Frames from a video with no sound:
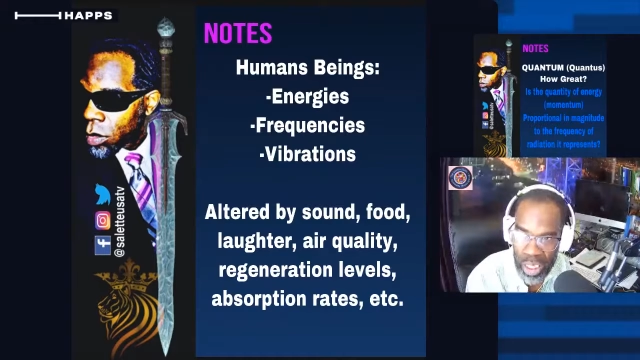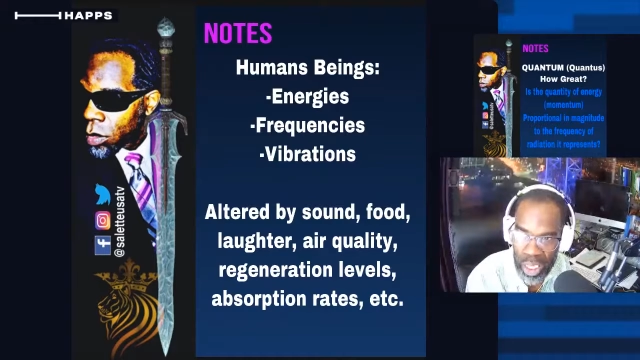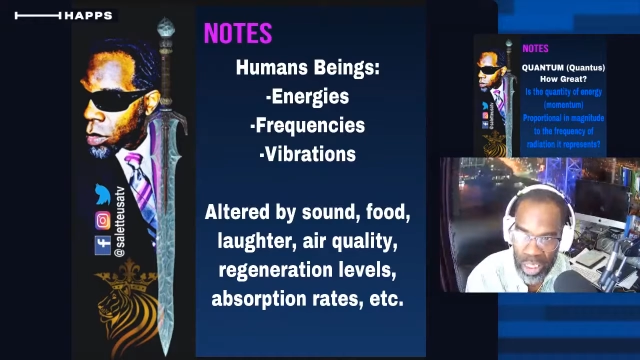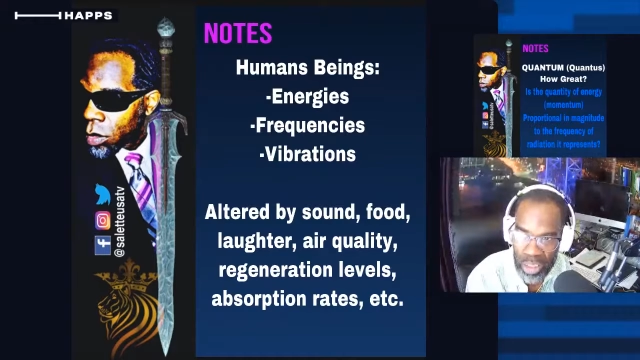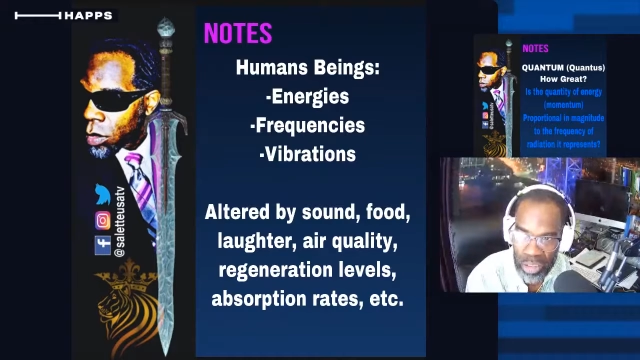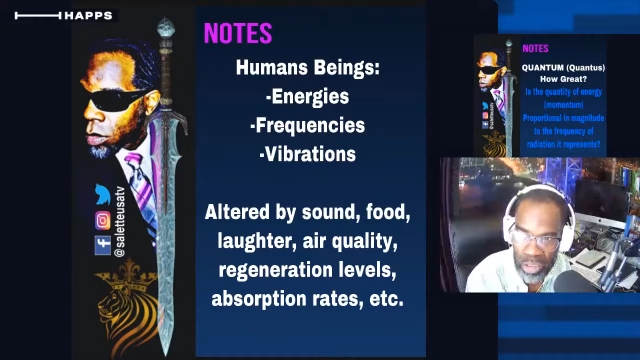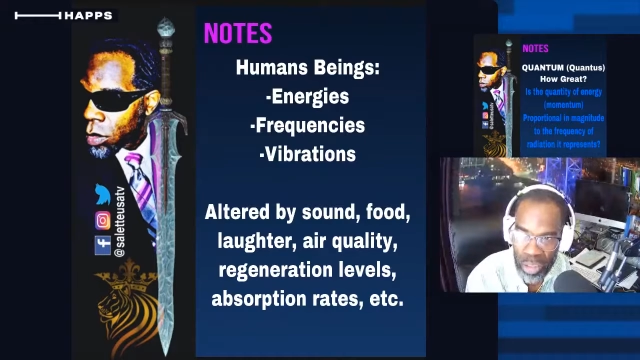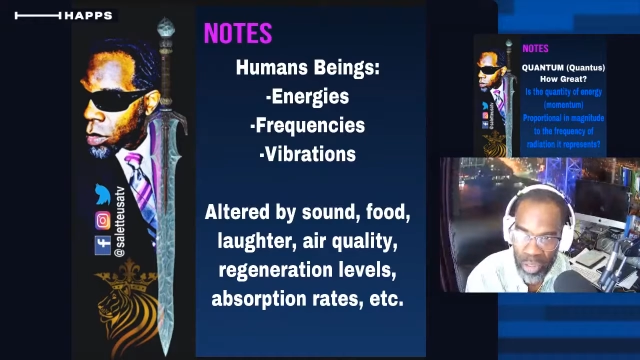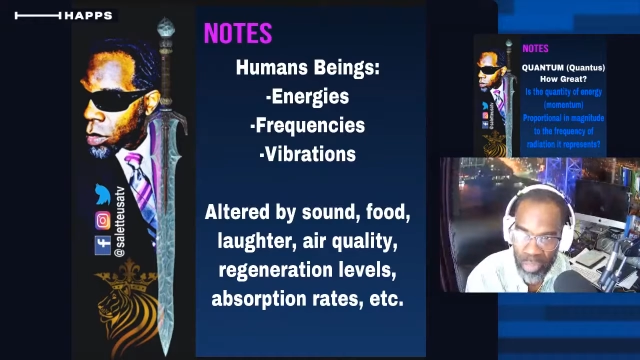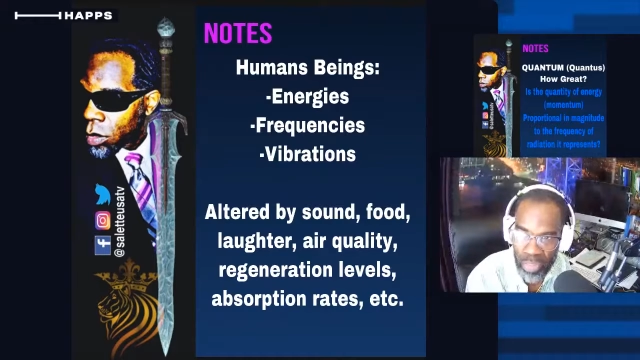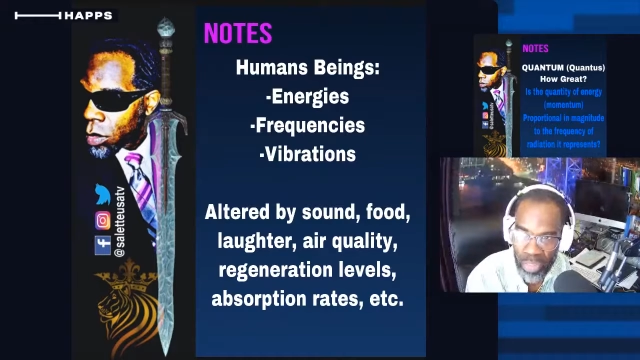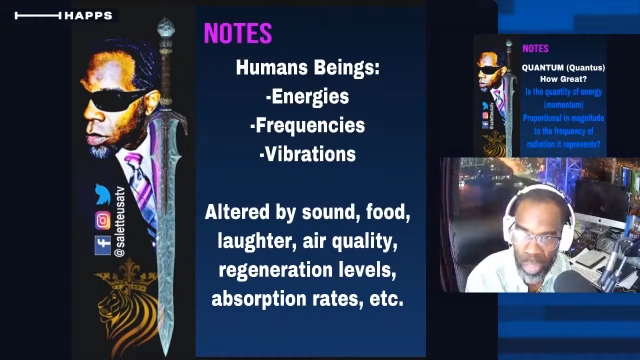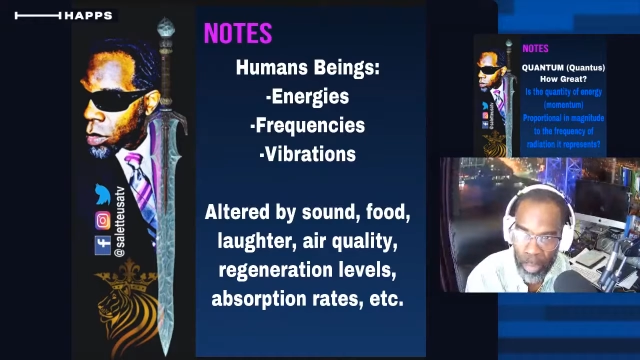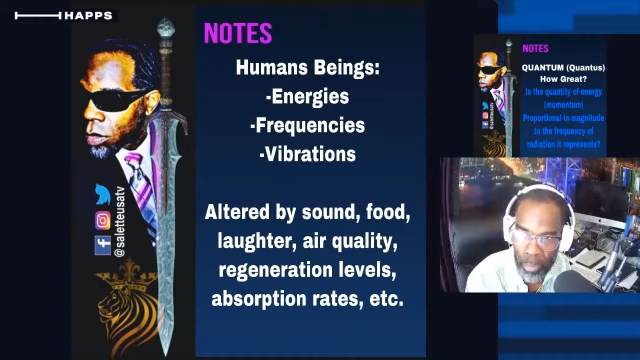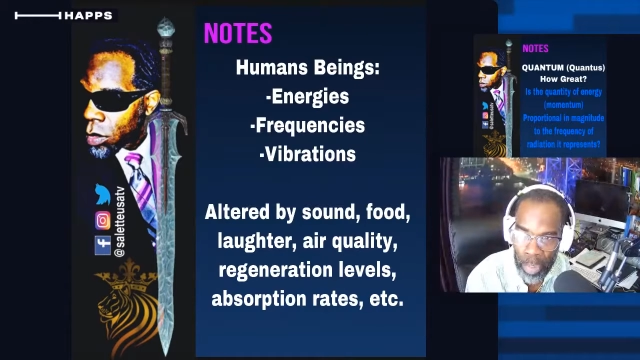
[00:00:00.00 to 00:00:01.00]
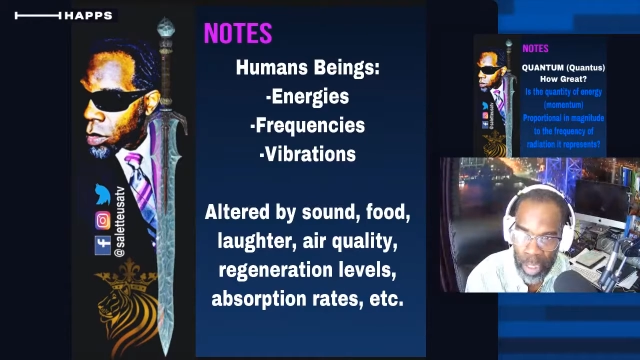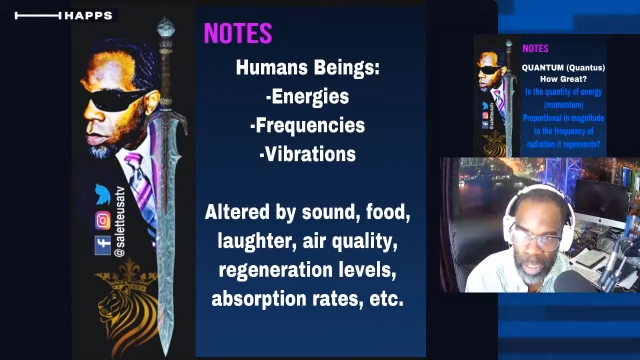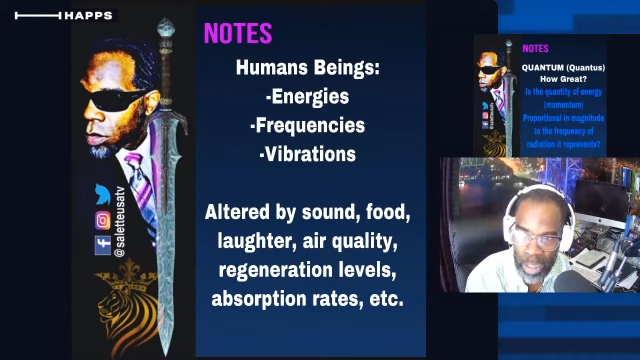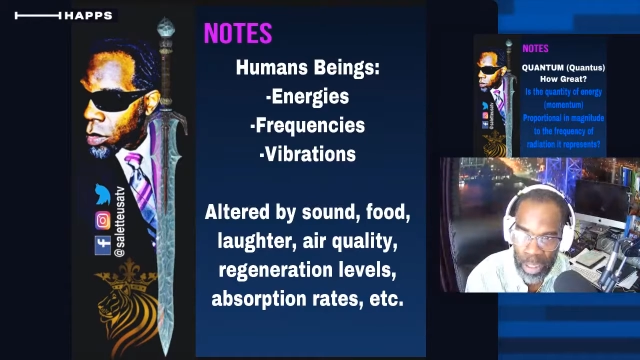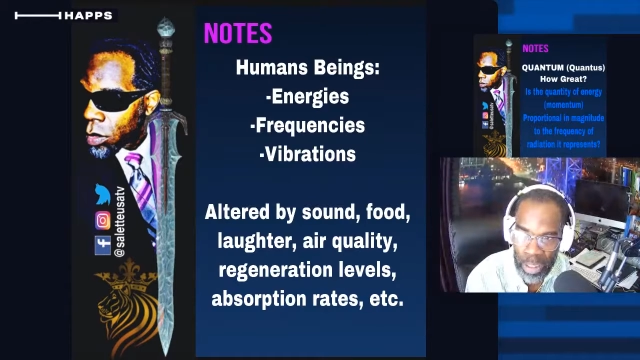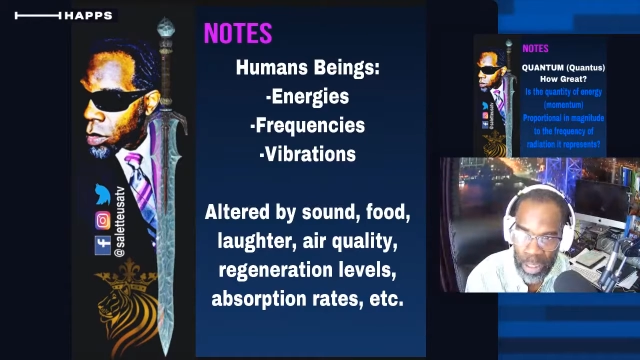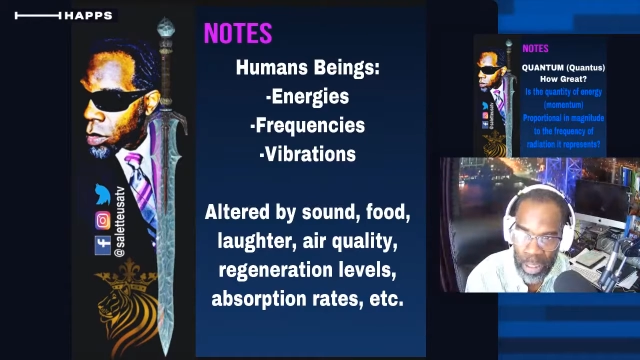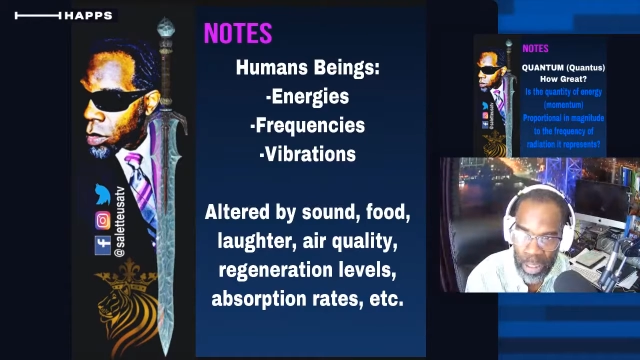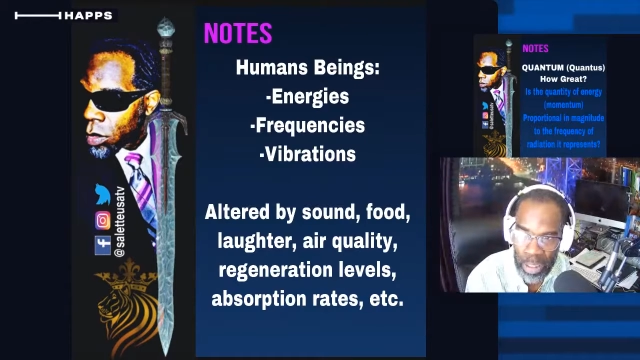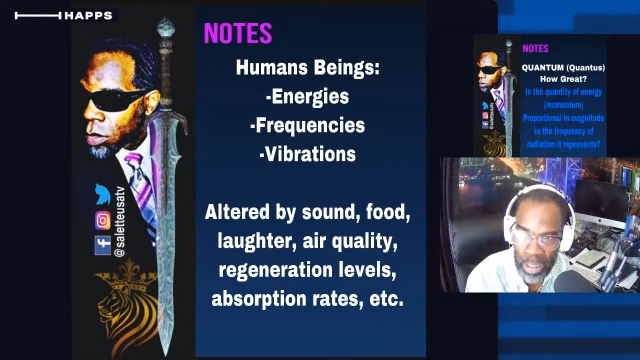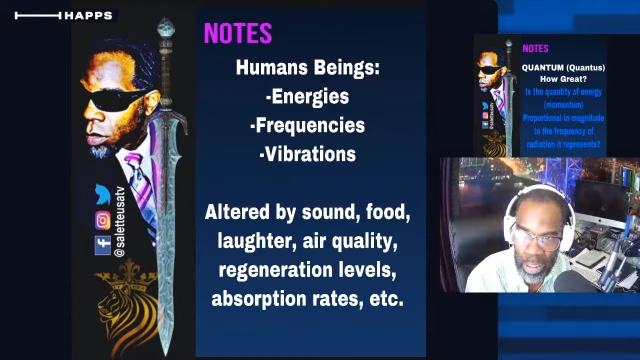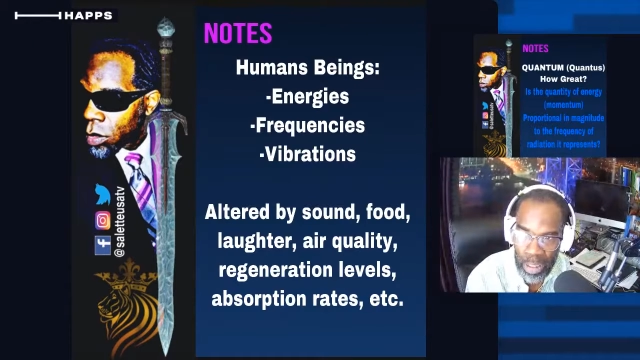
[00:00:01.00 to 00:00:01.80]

is the $1 million